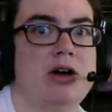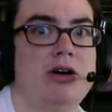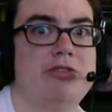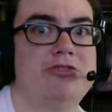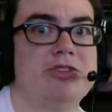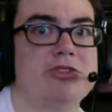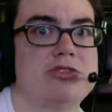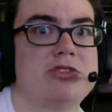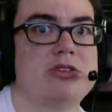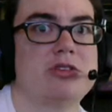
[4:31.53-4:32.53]

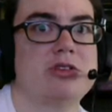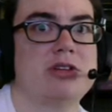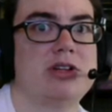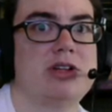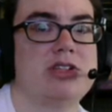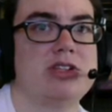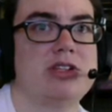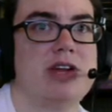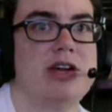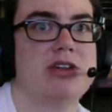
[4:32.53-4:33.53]
first declension
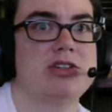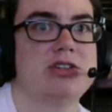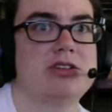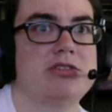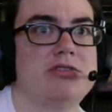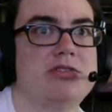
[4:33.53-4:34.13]
adjective.